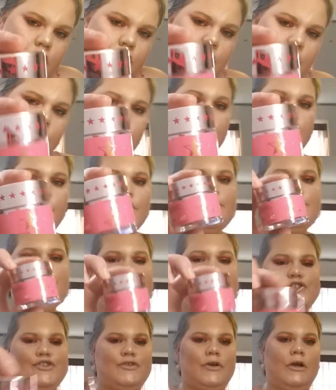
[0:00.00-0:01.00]
This
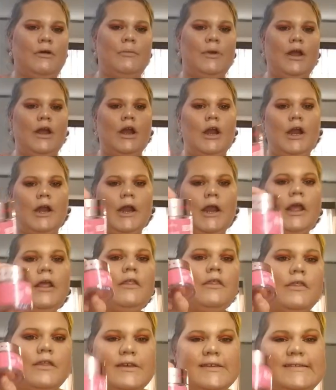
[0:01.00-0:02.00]
stuff is
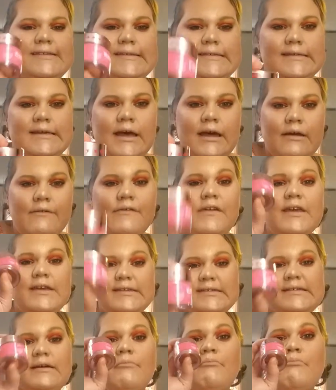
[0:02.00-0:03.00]
amazing.
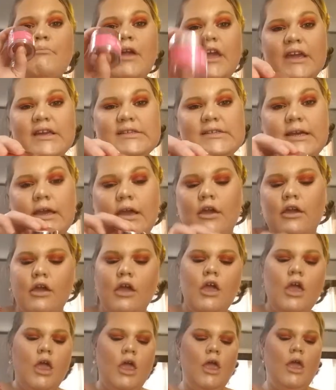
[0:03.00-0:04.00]

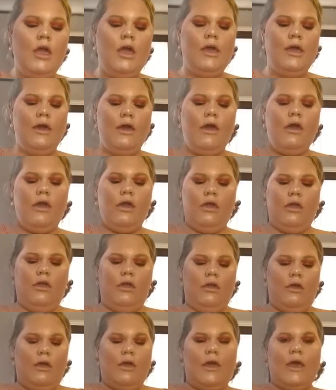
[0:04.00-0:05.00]
And if
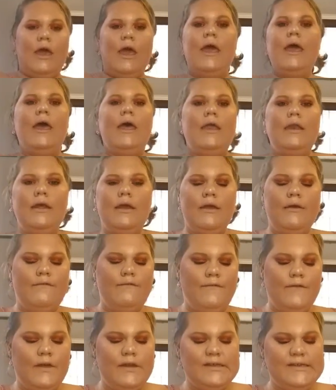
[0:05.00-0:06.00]
you
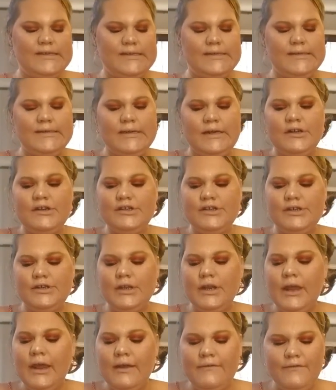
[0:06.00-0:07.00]
ingest it, it's
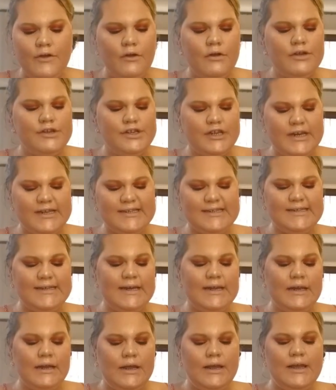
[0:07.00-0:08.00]
safe
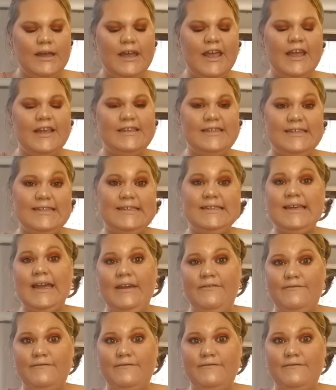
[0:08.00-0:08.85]
to eat.